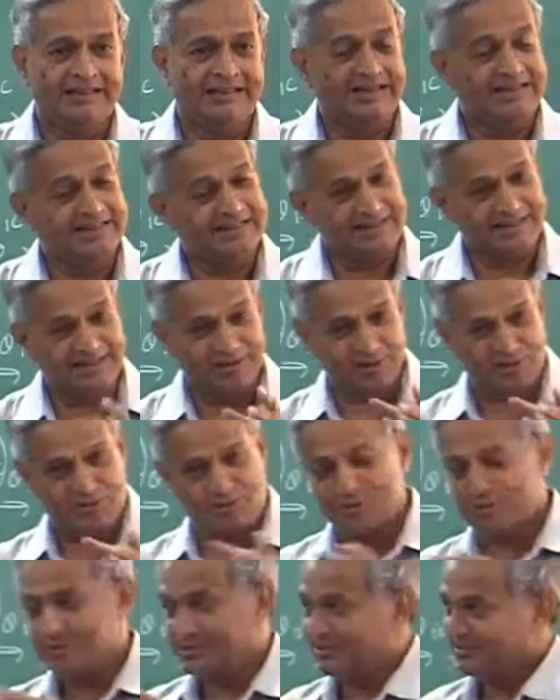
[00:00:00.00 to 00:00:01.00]
That I can
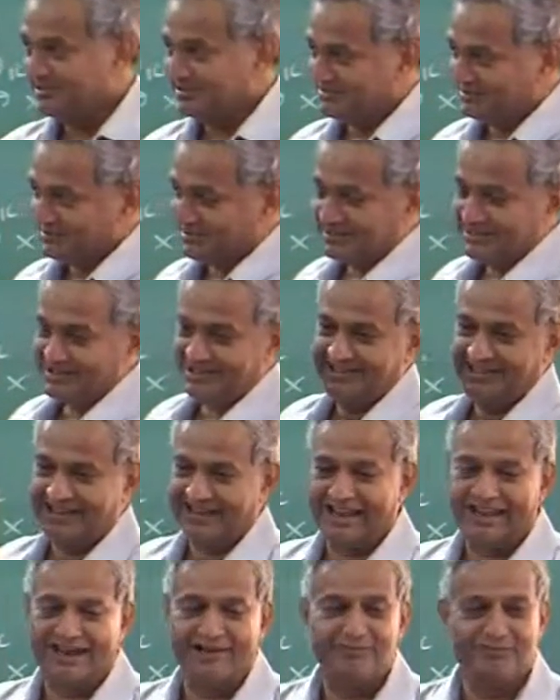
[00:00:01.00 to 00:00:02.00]
show it in the
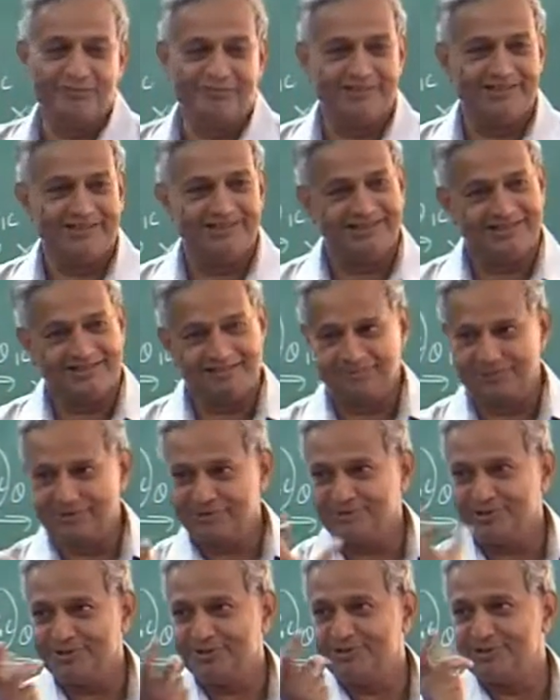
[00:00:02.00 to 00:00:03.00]
lab with the
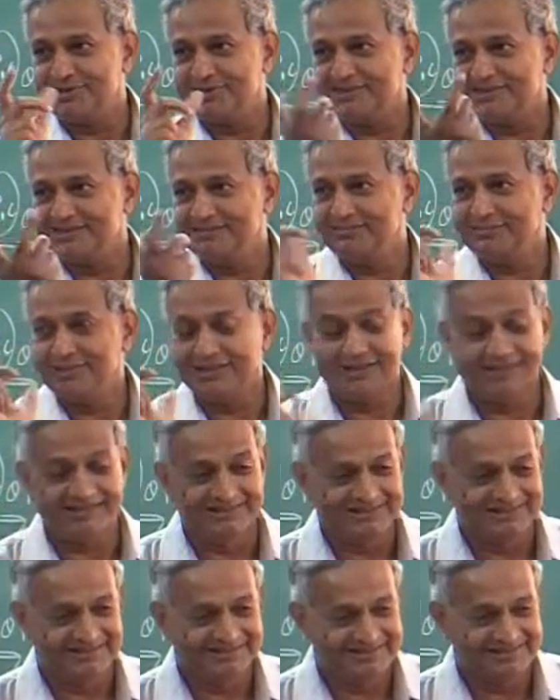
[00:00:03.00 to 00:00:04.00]
when we rotate the blade,
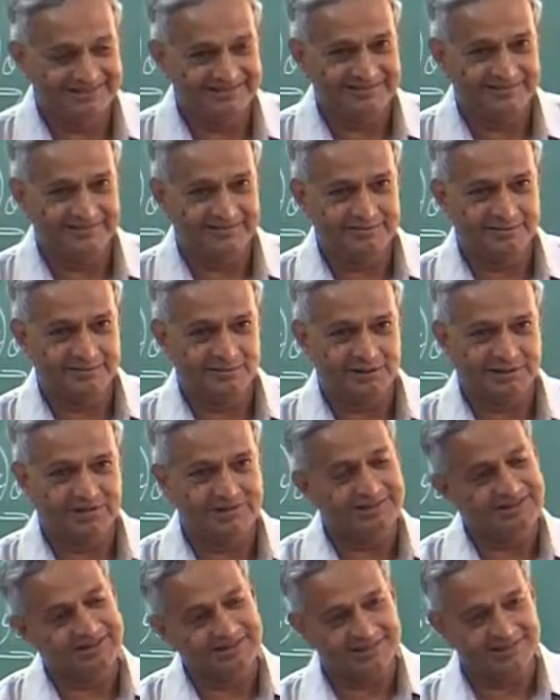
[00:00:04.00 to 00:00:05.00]

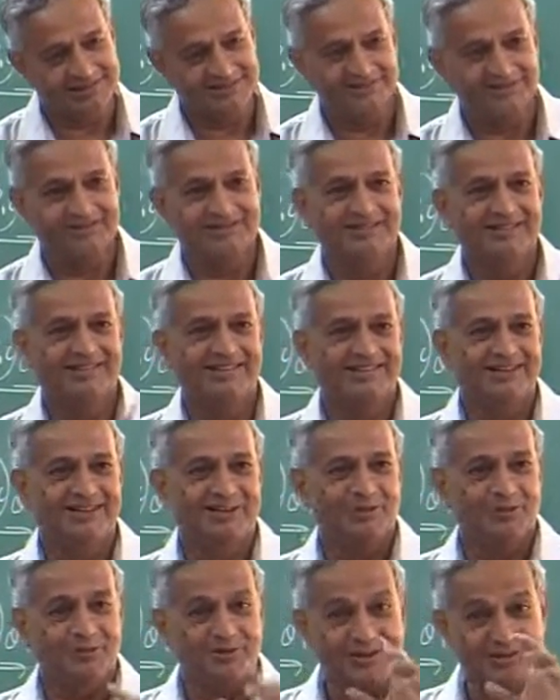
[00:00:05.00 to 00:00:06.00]
because it is
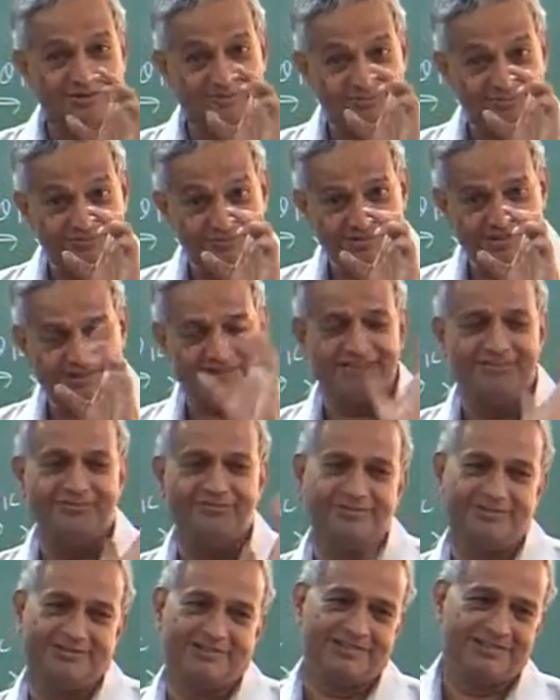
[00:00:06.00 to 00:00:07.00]
you can
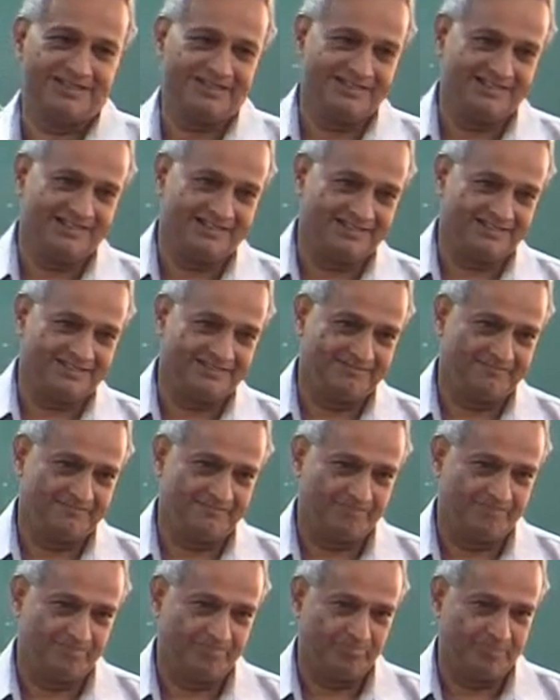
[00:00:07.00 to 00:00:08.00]
see clearly
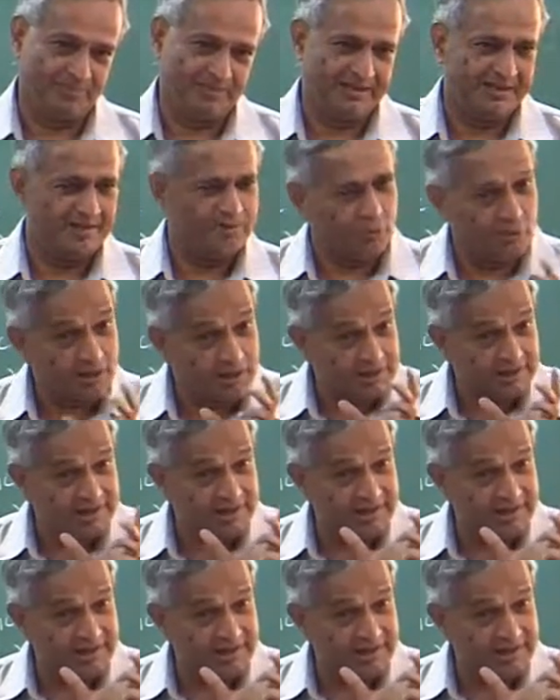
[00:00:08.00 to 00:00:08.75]
only